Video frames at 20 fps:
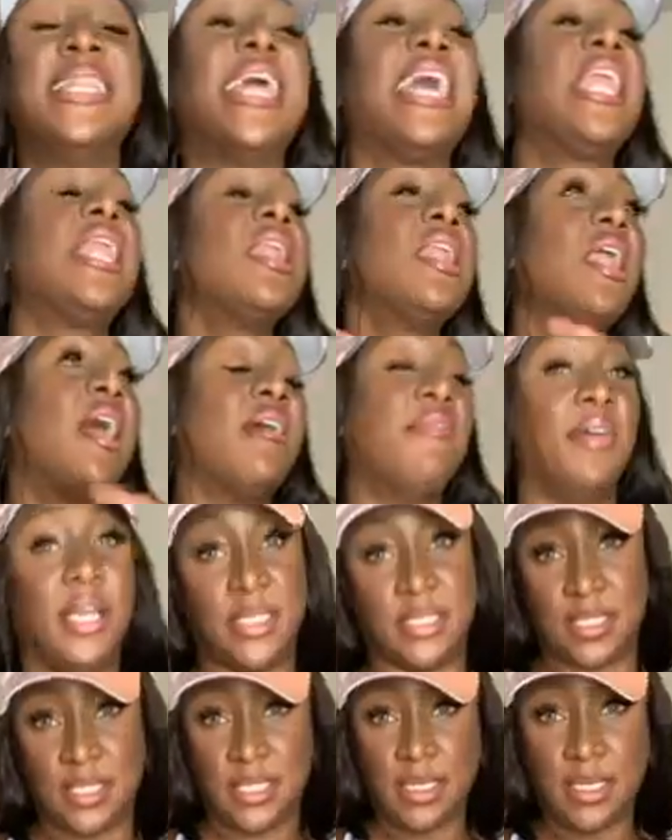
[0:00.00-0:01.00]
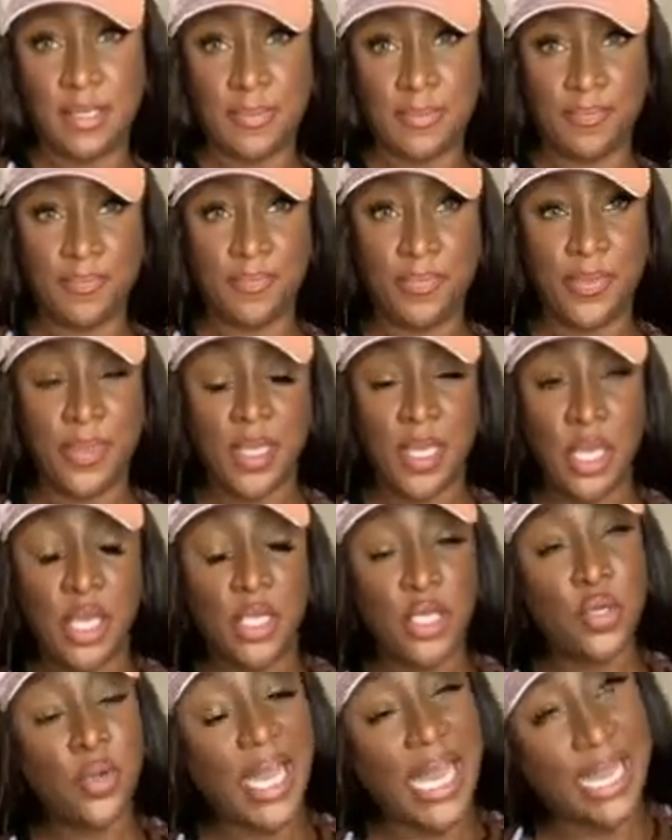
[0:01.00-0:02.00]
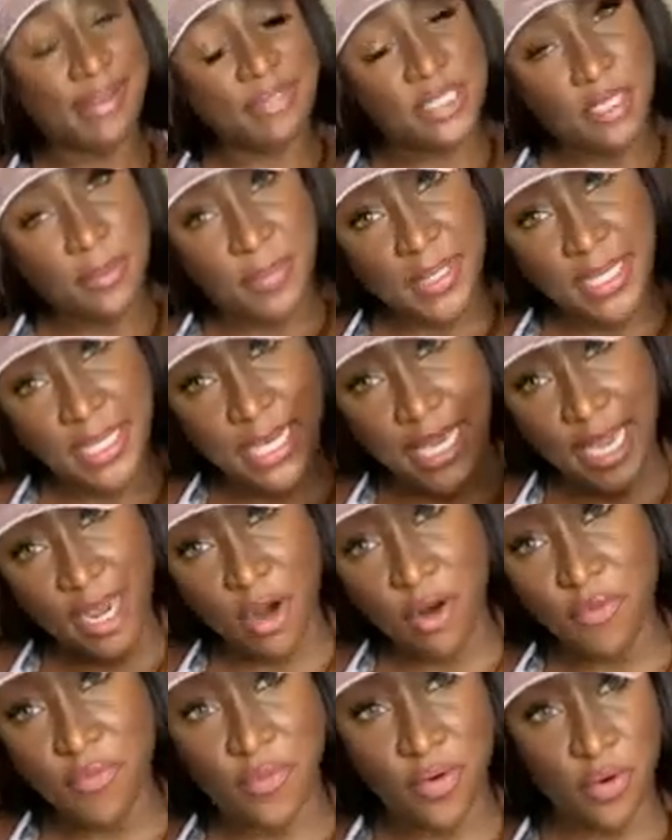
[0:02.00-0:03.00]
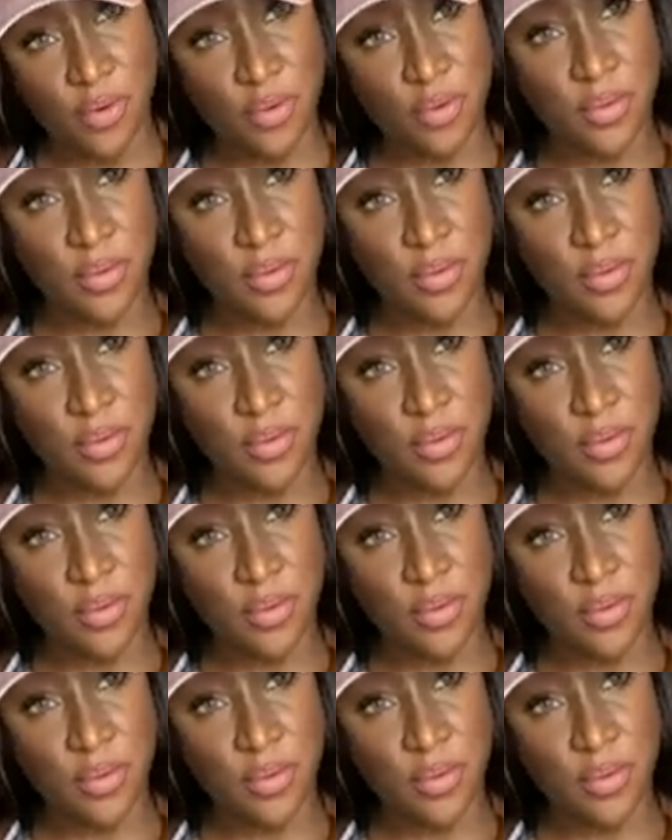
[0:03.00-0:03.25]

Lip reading: love it. You have to be careful.